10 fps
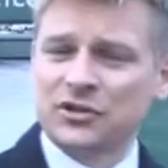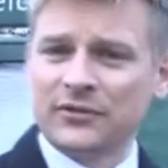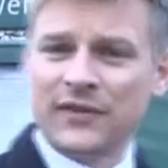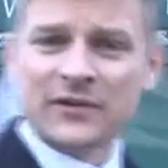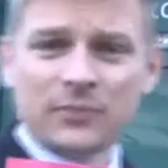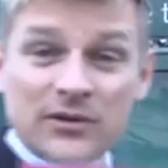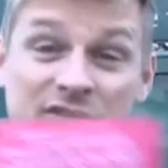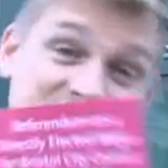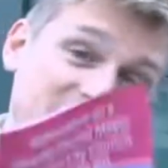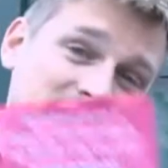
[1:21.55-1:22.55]
should have had
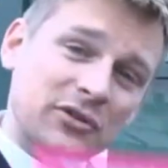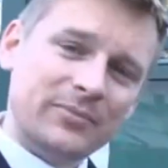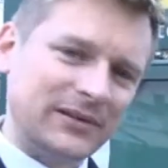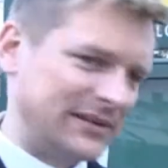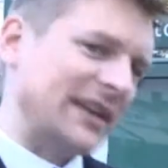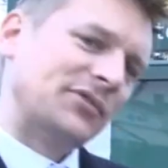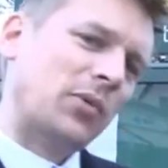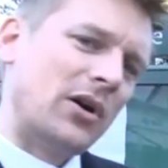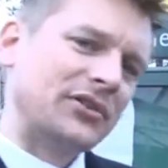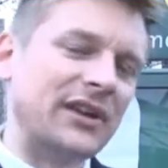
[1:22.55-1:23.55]
one too, but
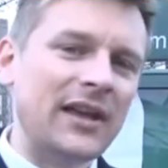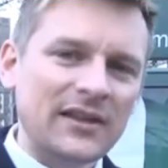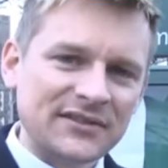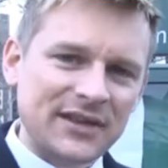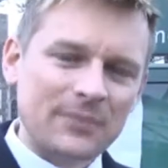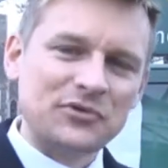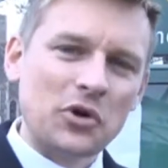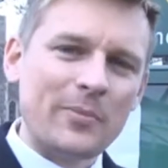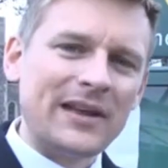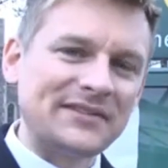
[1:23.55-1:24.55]
guess what? Some
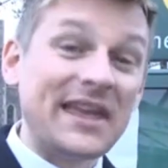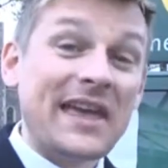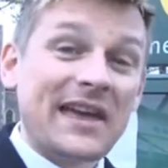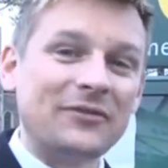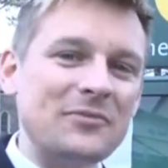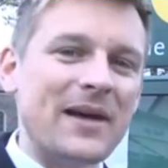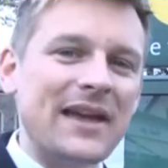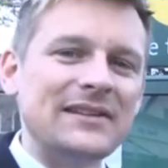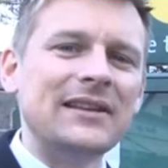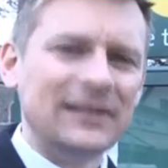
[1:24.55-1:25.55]
doormats here remain